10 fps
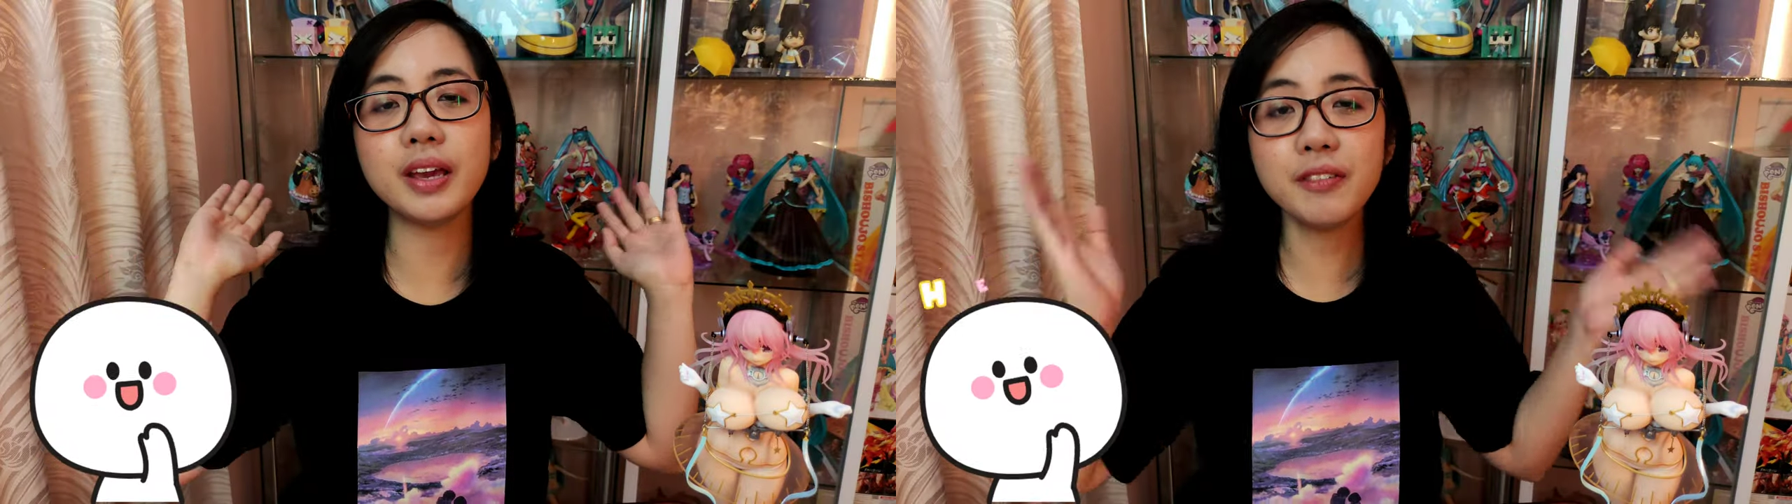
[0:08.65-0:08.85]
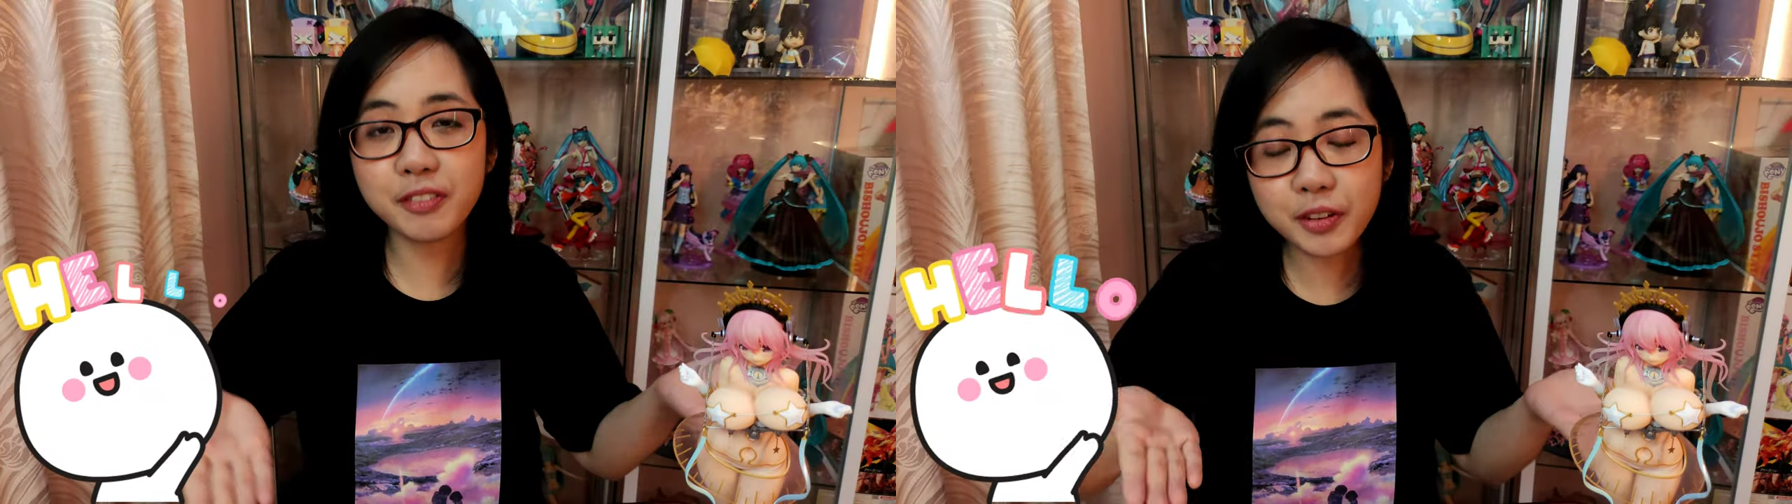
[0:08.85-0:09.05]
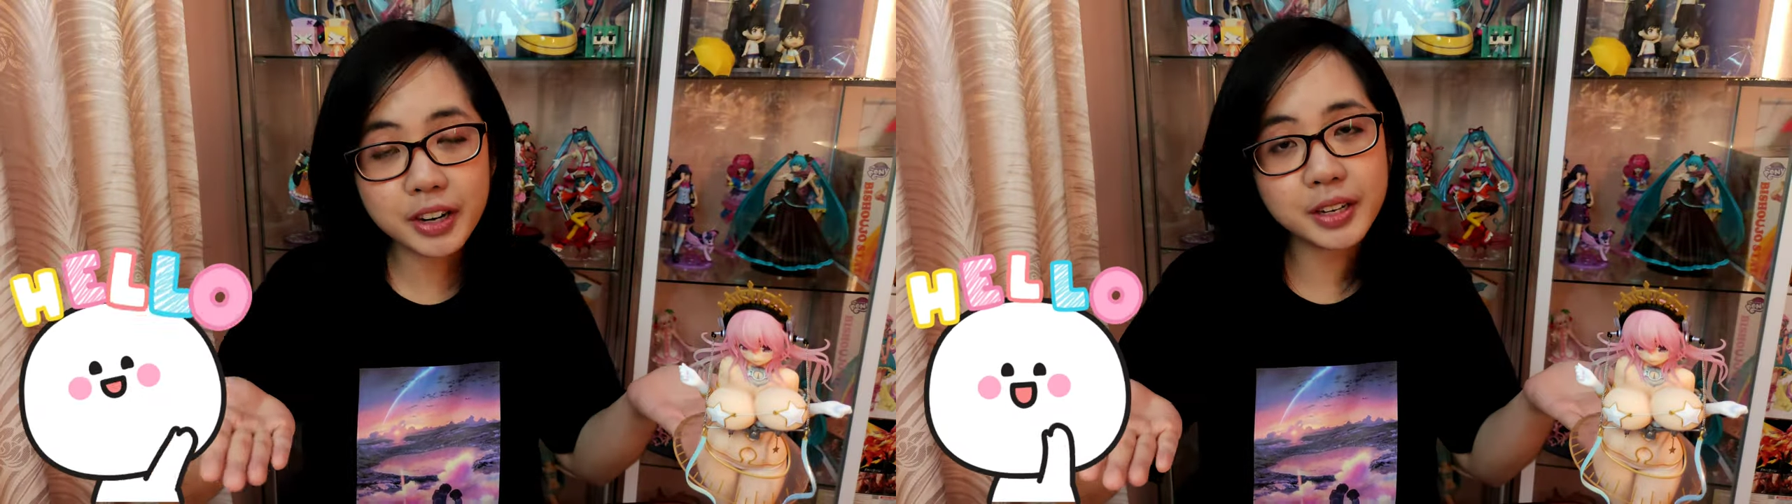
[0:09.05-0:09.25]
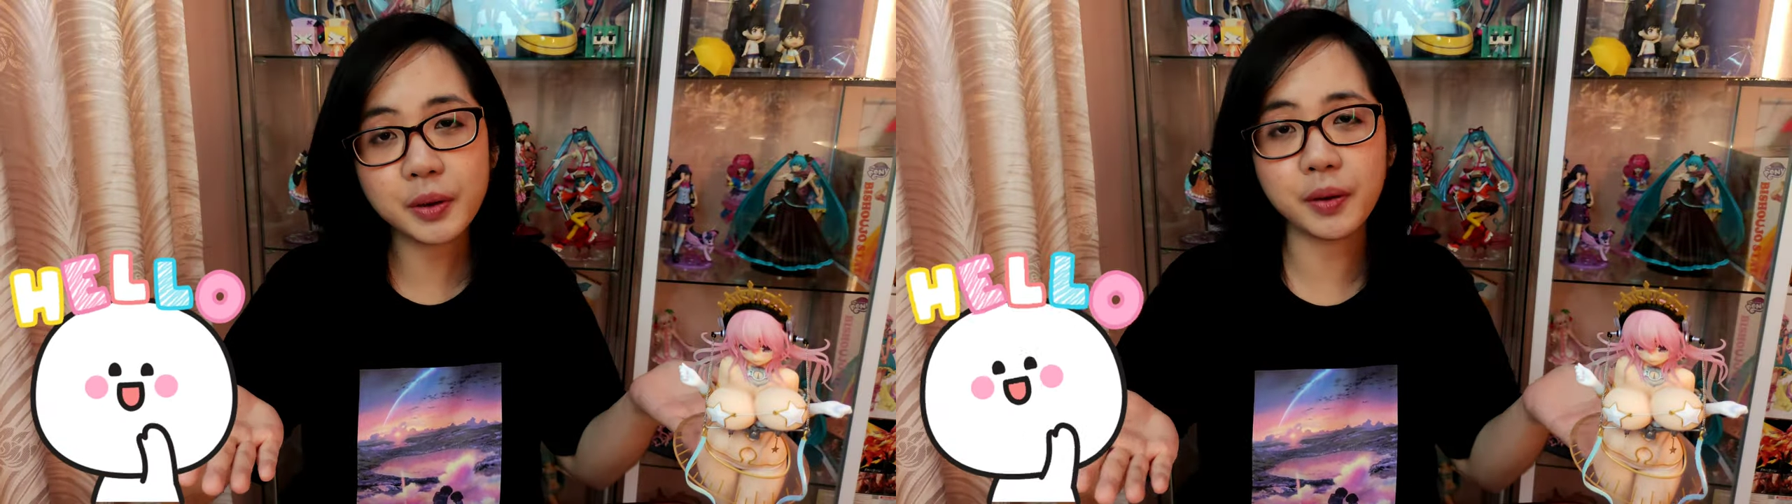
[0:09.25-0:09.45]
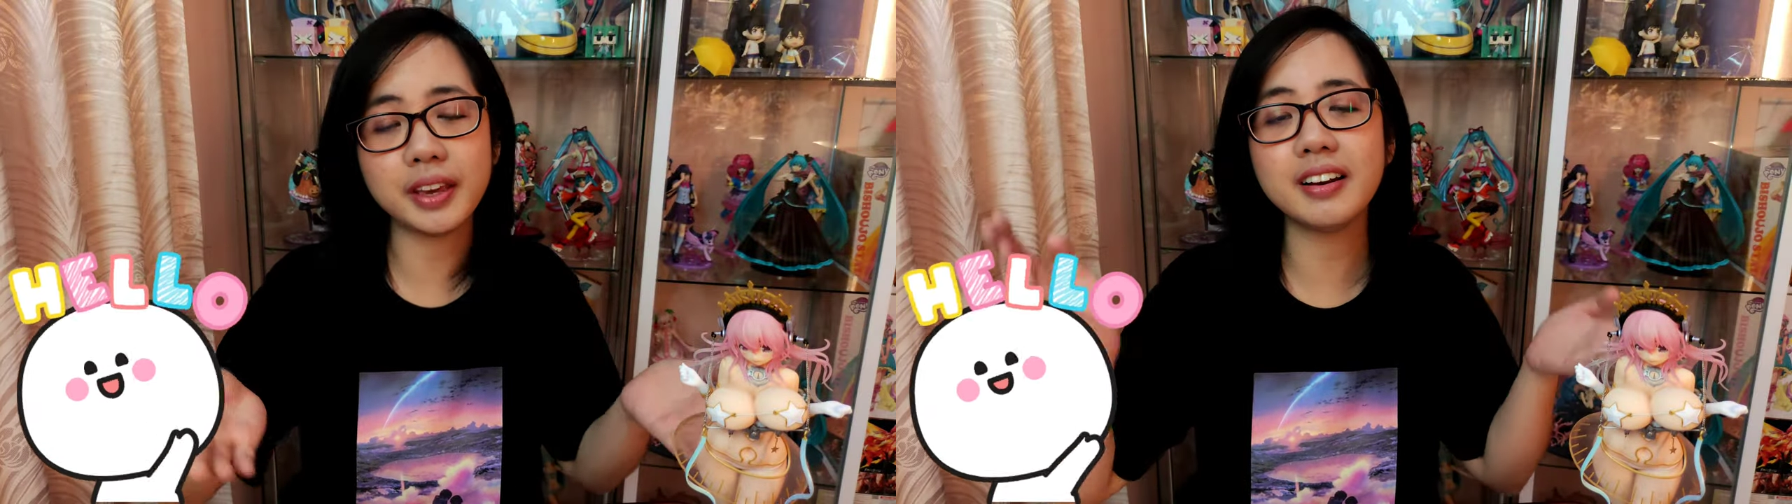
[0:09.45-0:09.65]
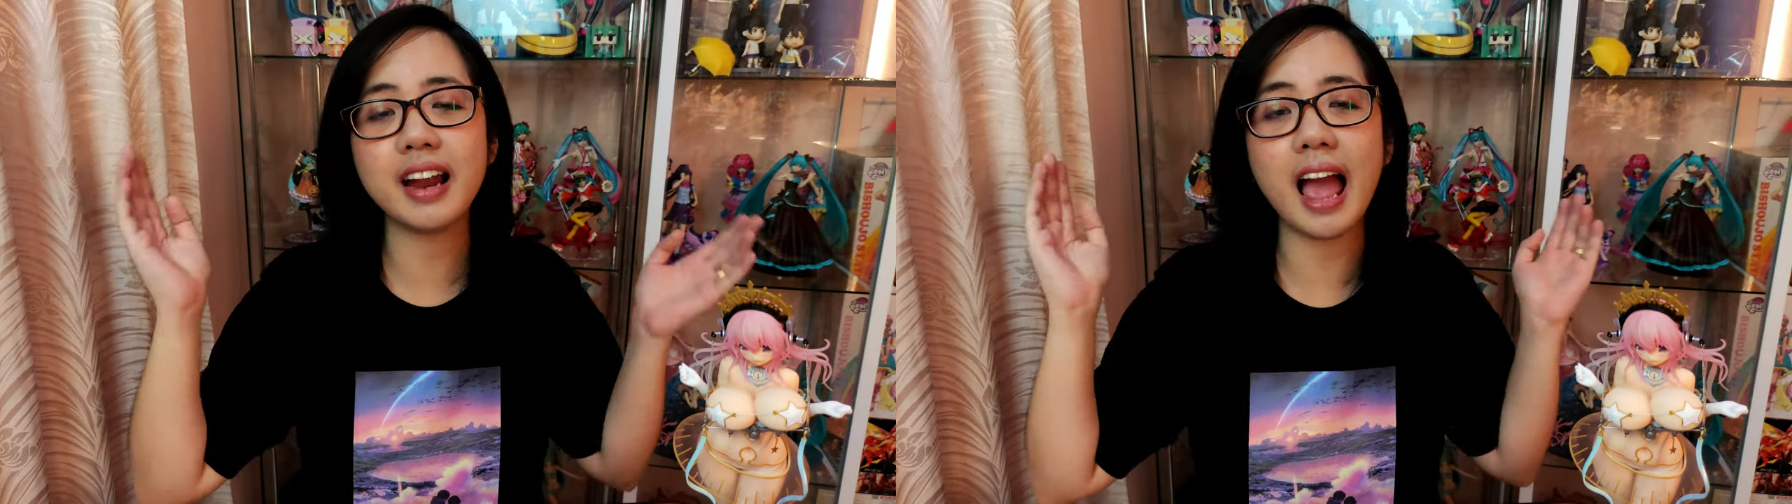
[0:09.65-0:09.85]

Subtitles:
If you are new here